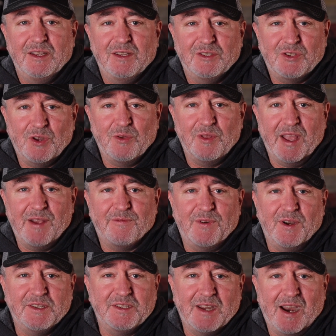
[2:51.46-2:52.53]
so that
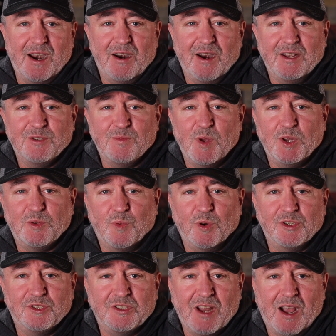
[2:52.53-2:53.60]
front tire has much
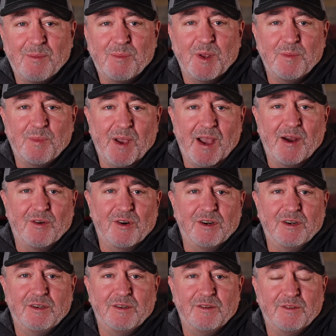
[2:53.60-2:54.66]
more stopping
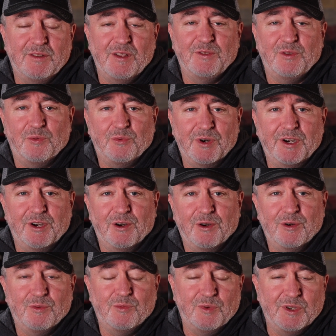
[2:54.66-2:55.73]
power than the
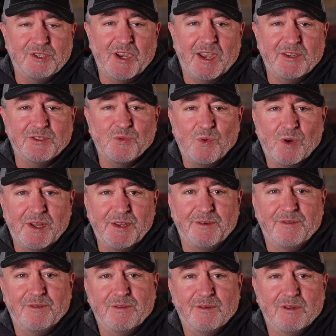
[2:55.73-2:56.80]
rear, which has
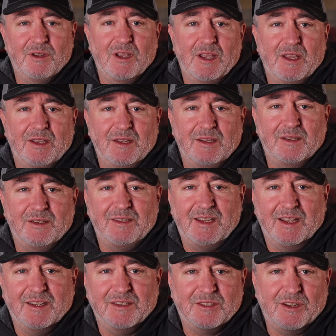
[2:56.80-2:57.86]
one
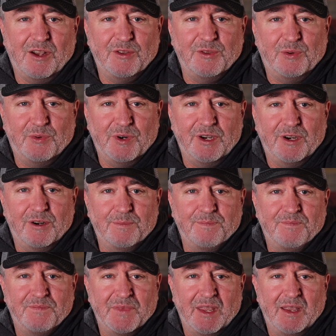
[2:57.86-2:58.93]
disc on the rear.
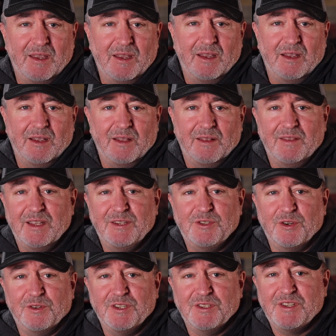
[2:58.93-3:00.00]
And these
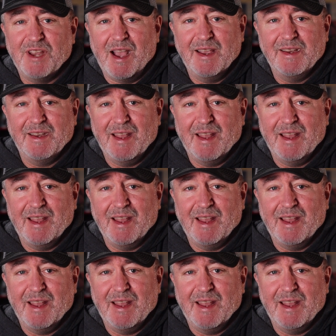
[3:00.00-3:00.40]
are designed